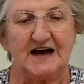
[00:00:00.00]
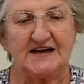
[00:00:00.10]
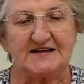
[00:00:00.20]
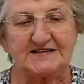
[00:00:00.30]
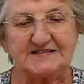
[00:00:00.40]

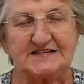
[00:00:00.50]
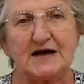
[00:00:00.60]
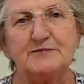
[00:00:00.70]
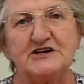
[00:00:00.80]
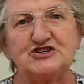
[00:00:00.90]
"I
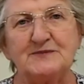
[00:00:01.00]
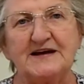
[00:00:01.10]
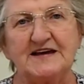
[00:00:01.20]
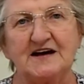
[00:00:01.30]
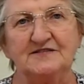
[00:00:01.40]
establish
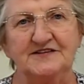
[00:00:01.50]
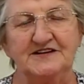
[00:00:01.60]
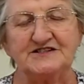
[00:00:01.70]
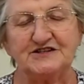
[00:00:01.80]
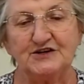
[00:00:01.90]
my
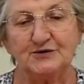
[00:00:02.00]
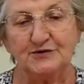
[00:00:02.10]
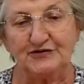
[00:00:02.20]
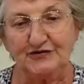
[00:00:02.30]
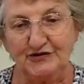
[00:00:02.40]
covenant
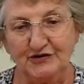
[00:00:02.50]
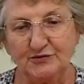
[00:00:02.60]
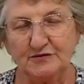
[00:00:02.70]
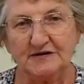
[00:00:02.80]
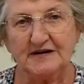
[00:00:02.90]
with
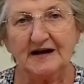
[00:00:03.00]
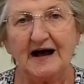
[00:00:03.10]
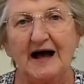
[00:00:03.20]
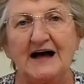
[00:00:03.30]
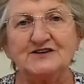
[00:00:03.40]
you
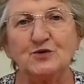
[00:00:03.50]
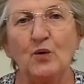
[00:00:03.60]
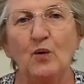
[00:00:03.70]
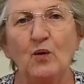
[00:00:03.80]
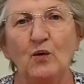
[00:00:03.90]
and
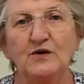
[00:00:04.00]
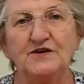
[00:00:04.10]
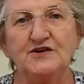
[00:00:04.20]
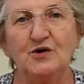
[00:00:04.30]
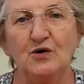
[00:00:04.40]
all
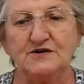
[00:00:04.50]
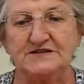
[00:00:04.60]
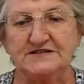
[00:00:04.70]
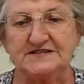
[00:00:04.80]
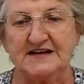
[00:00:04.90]
your
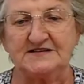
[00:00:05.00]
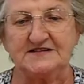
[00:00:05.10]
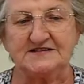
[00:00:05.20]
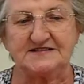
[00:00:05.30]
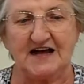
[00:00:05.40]

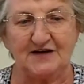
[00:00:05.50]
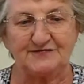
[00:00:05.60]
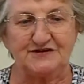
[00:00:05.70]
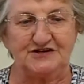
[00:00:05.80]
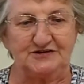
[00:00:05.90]
descendants
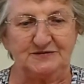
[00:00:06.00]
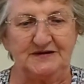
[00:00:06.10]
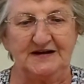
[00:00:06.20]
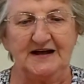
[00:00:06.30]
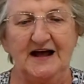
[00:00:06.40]
after you,
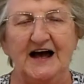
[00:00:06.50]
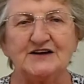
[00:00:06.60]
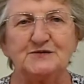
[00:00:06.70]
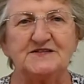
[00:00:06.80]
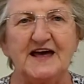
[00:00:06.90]

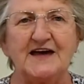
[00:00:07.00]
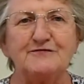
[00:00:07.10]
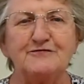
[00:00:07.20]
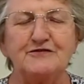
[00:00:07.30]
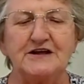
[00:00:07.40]
and with
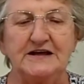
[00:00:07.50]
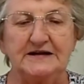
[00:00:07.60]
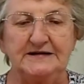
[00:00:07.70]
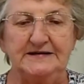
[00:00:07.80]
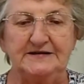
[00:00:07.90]
every
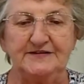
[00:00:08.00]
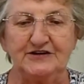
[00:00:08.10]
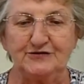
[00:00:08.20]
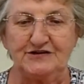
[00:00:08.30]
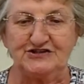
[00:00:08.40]

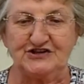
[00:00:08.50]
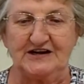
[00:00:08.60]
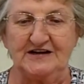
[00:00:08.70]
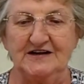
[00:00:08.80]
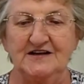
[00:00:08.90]
living
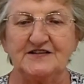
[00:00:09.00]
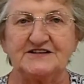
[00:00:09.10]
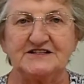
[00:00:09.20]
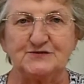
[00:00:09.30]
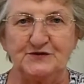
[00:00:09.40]
creature
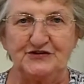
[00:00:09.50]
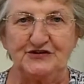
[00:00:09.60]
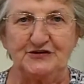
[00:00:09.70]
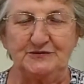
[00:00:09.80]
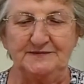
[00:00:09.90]
that is
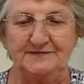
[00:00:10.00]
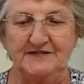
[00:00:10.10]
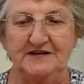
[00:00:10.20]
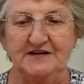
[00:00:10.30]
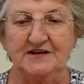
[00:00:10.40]
with you,
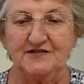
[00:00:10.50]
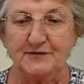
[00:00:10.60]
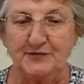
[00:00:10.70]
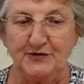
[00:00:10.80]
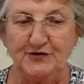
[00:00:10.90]

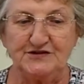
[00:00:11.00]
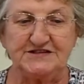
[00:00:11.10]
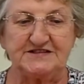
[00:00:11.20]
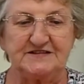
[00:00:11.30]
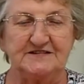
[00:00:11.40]
the
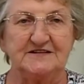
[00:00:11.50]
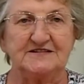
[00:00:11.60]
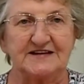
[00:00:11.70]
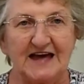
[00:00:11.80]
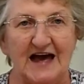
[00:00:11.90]
birds,
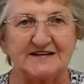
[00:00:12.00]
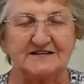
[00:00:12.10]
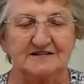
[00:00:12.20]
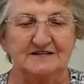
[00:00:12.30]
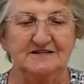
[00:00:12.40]
the
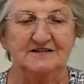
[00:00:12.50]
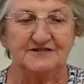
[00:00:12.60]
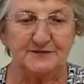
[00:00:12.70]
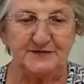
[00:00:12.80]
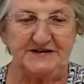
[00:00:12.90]
cattle,
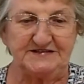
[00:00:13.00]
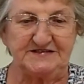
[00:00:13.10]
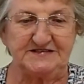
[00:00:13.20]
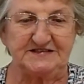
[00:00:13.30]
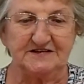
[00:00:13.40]
the
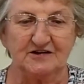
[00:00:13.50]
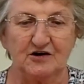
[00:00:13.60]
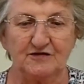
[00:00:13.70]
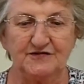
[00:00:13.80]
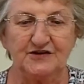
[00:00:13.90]
beasts
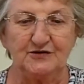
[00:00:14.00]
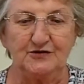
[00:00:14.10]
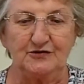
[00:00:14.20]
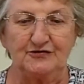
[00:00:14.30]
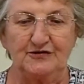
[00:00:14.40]
on
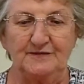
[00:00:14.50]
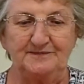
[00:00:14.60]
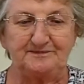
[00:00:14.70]
the earth,